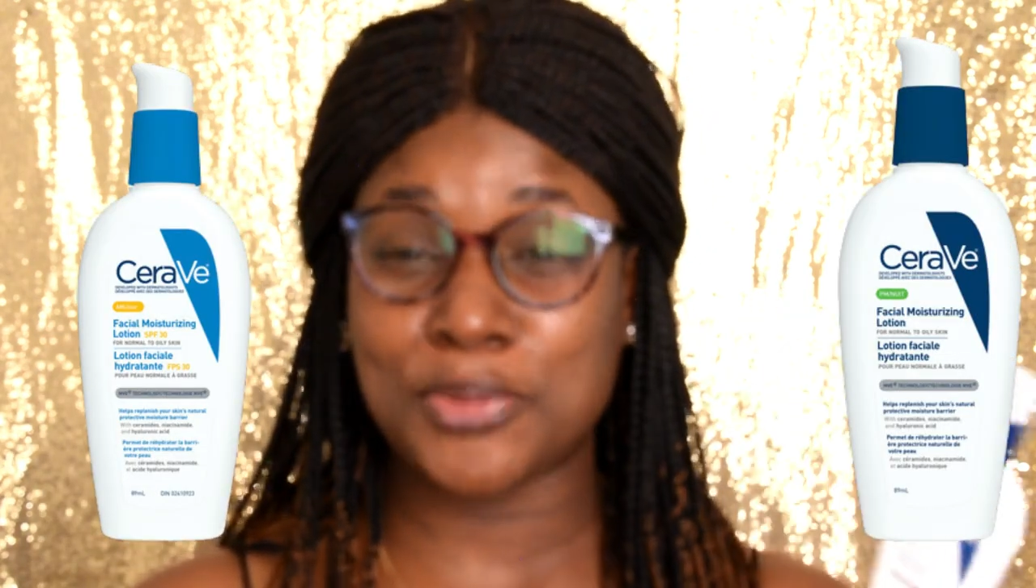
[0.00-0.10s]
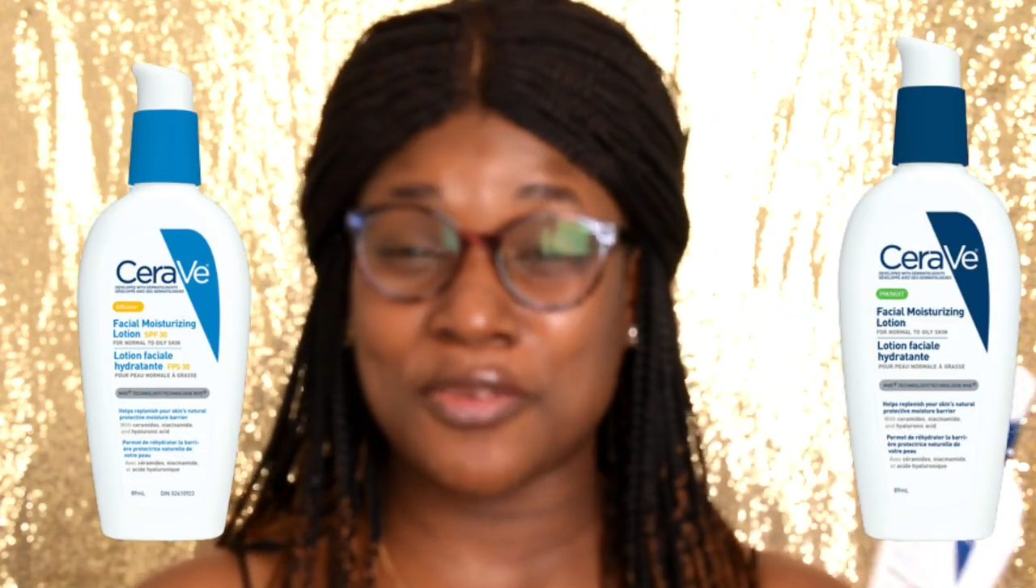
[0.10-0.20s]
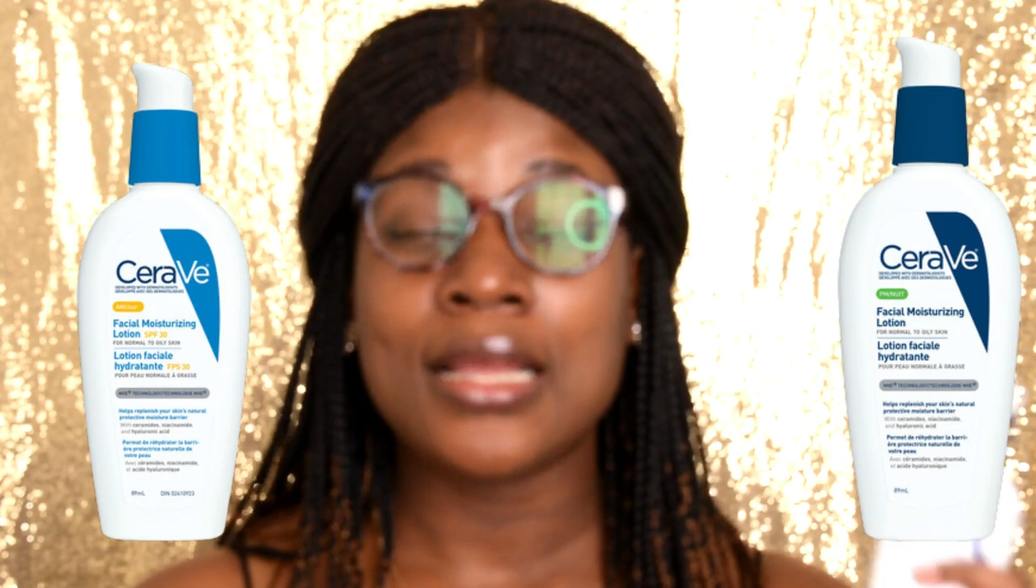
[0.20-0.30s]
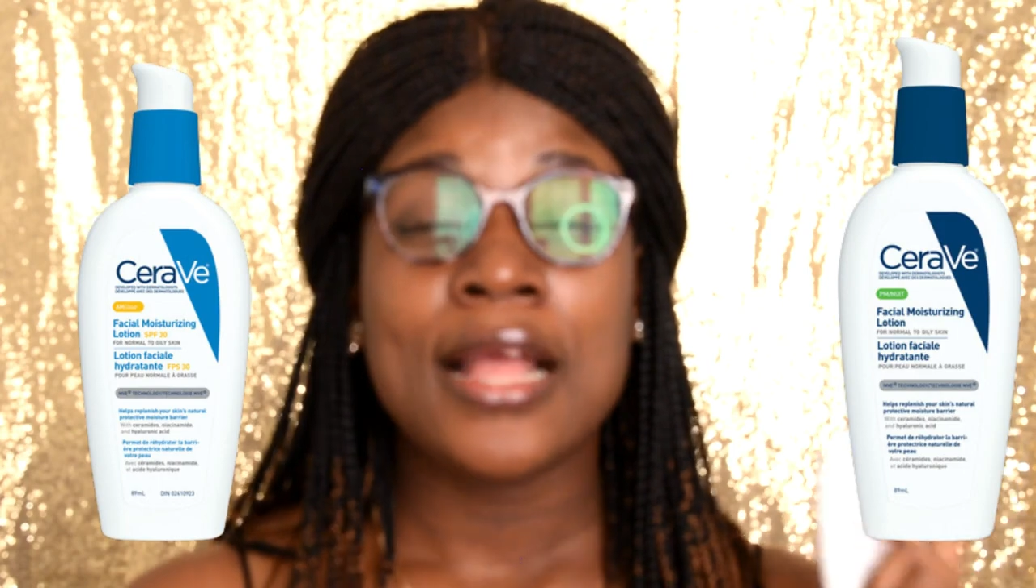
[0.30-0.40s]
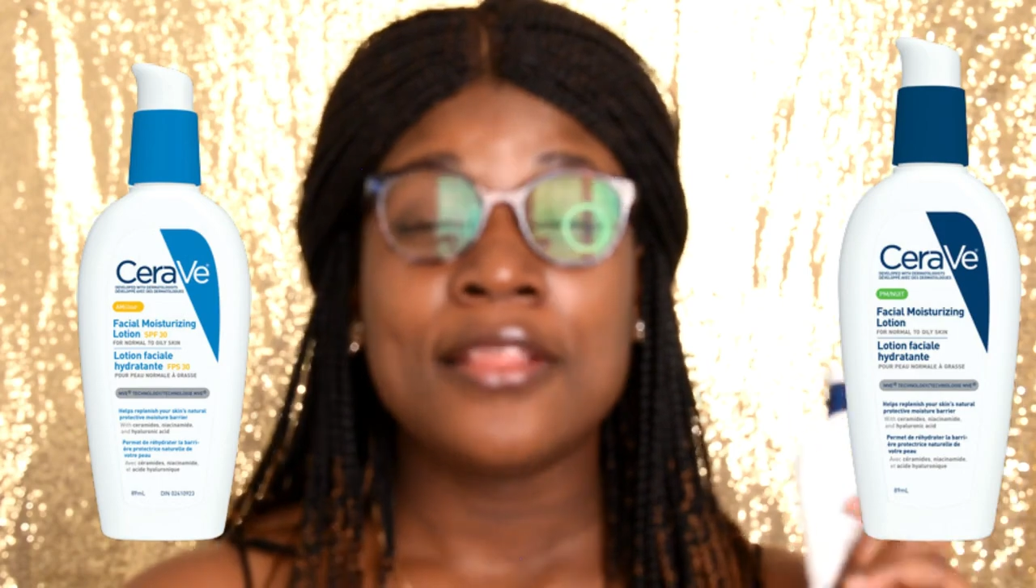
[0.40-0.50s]

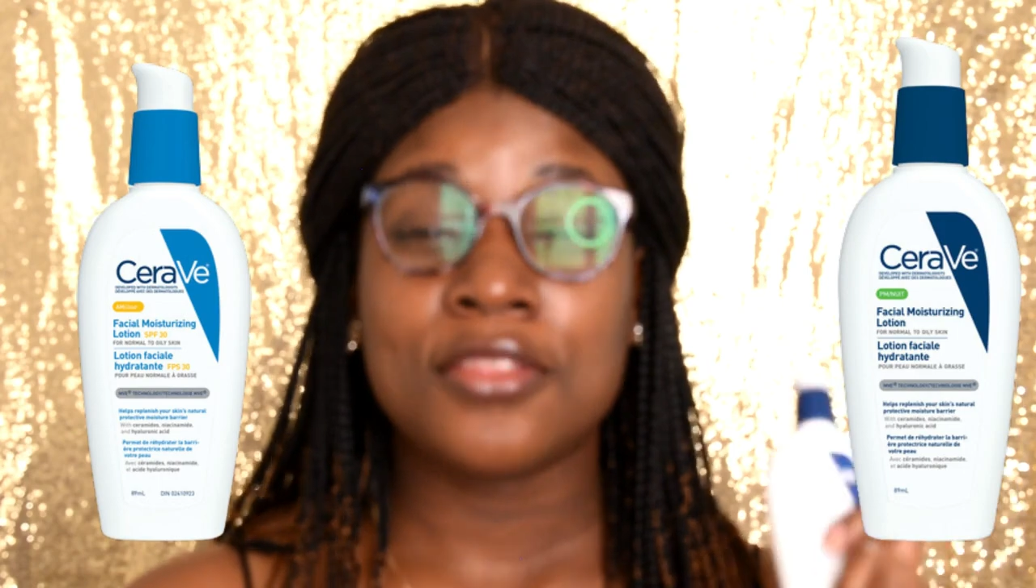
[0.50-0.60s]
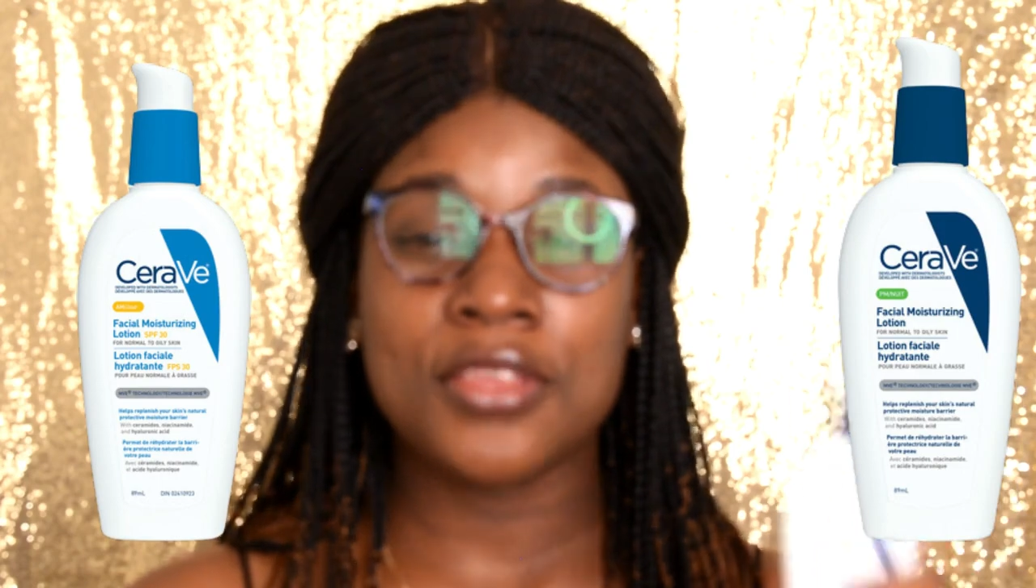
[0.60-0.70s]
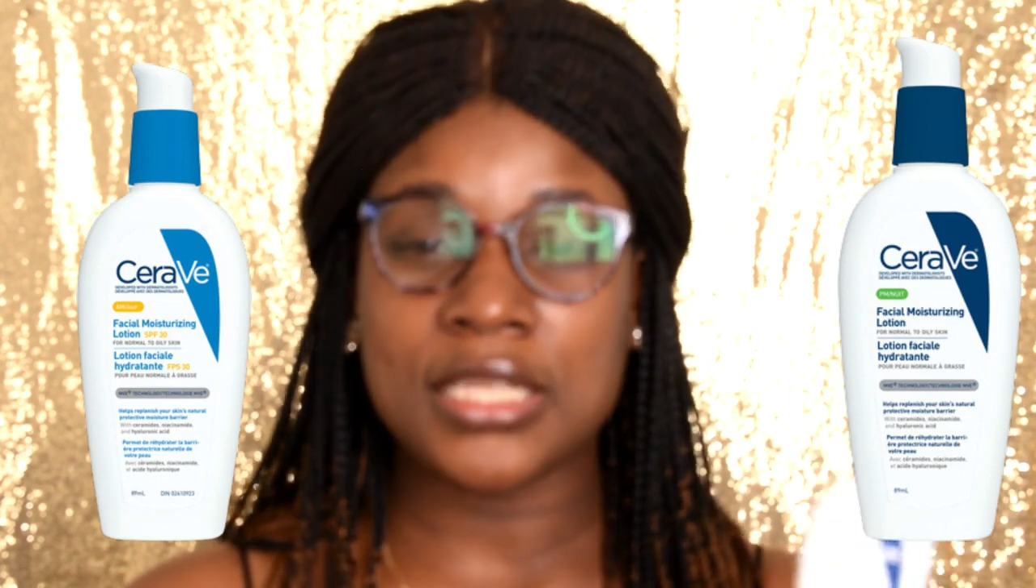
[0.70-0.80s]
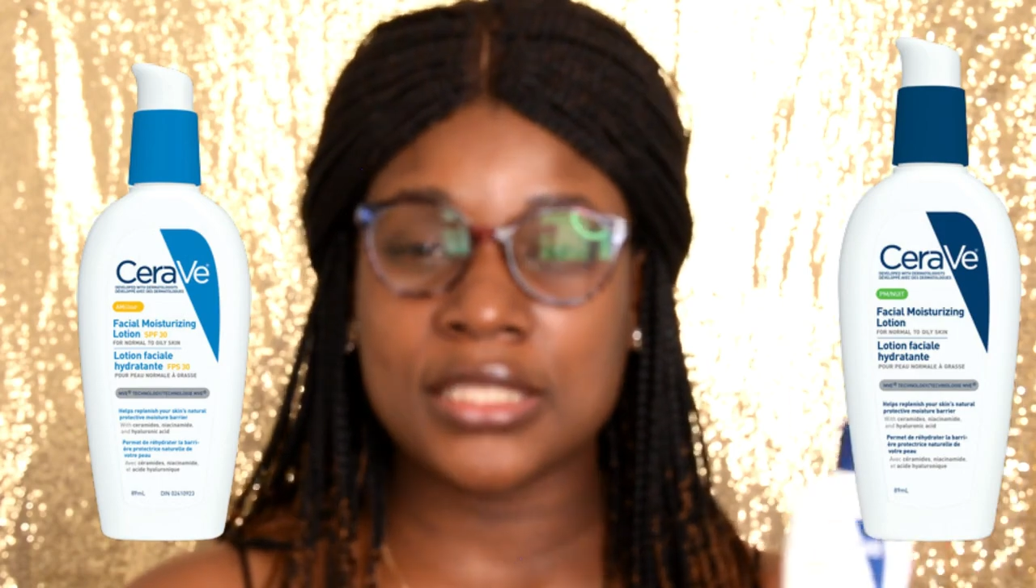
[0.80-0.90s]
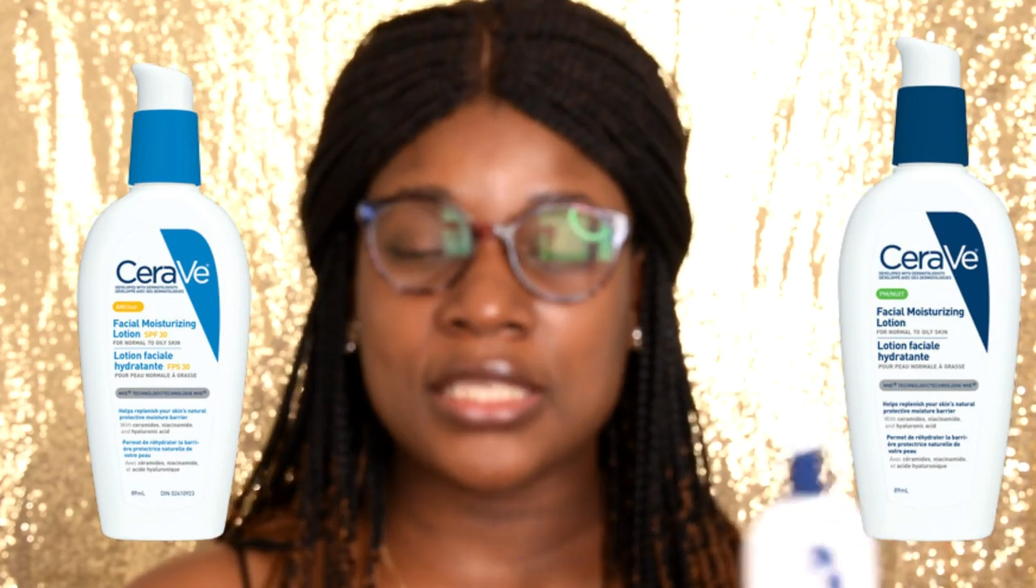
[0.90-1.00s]
P F
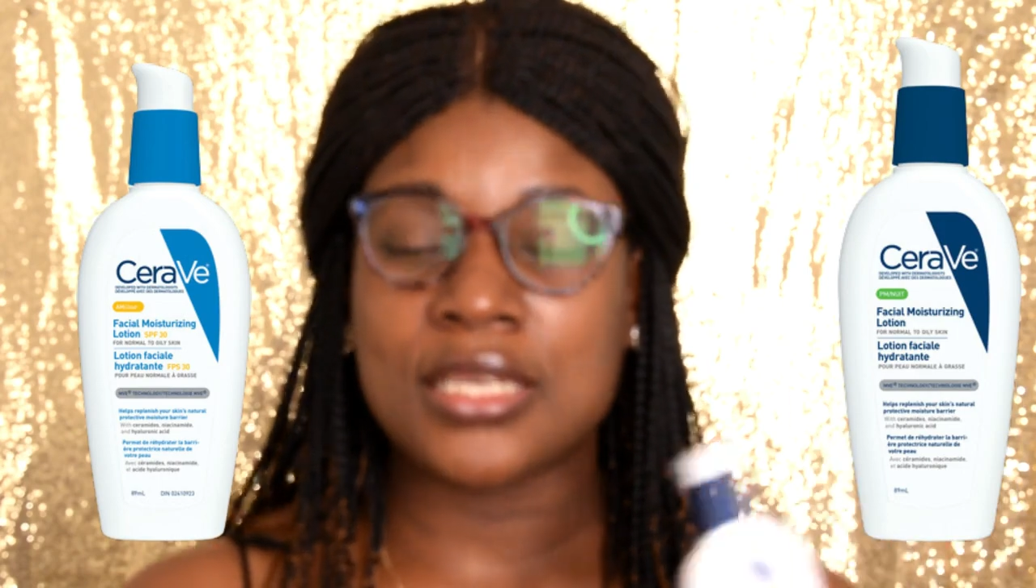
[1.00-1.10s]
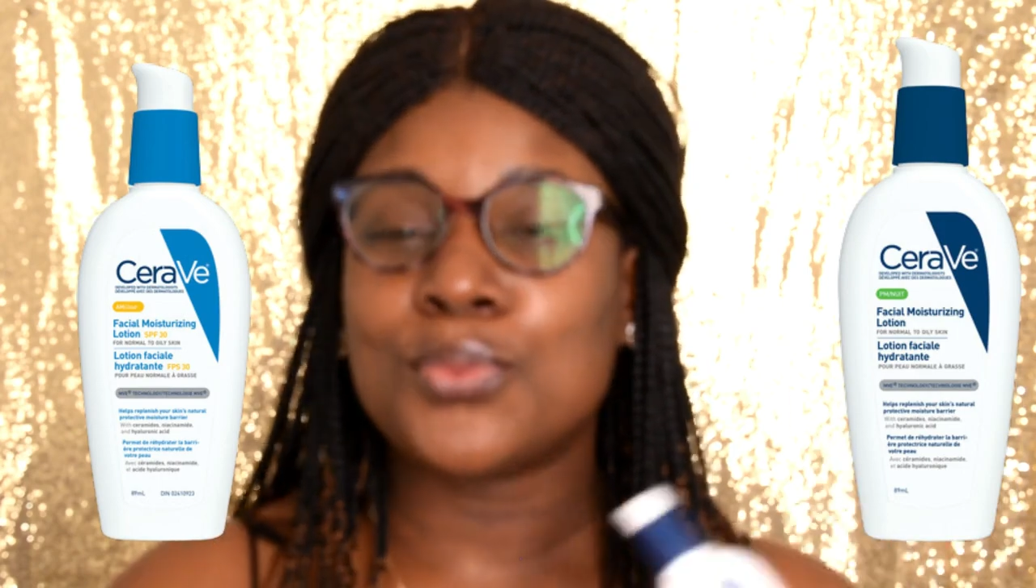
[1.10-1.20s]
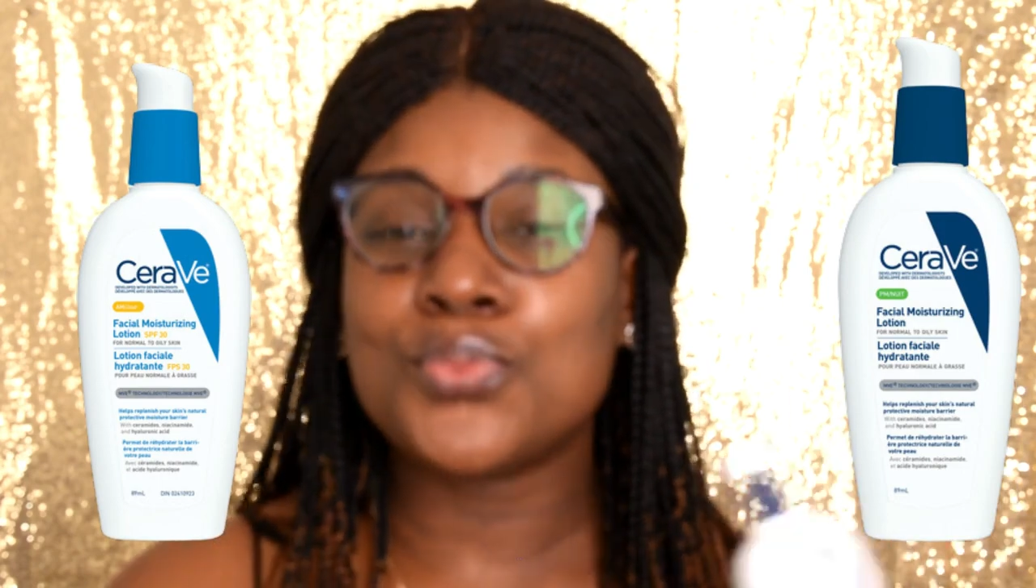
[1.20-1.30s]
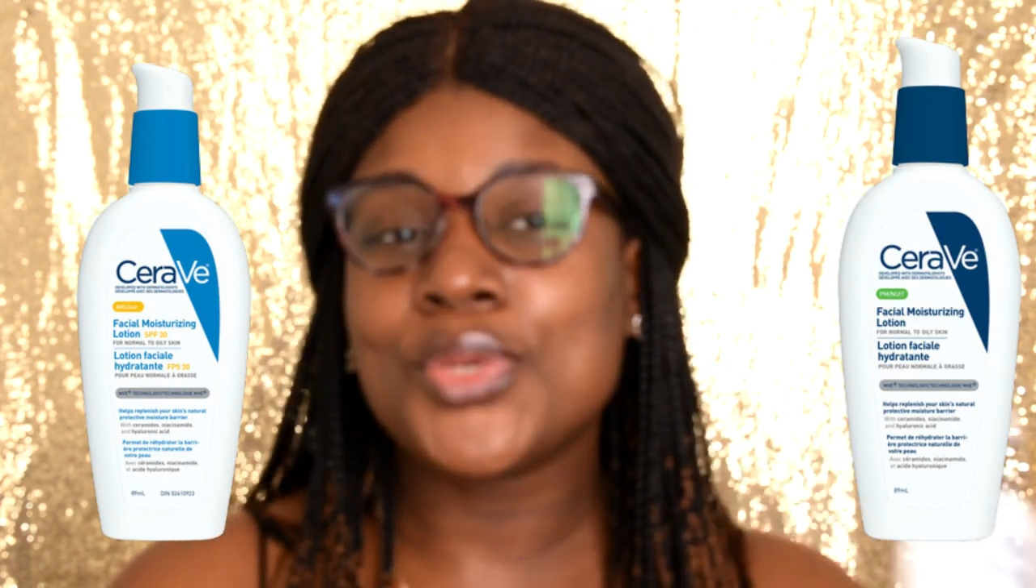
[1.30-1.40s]
thirty,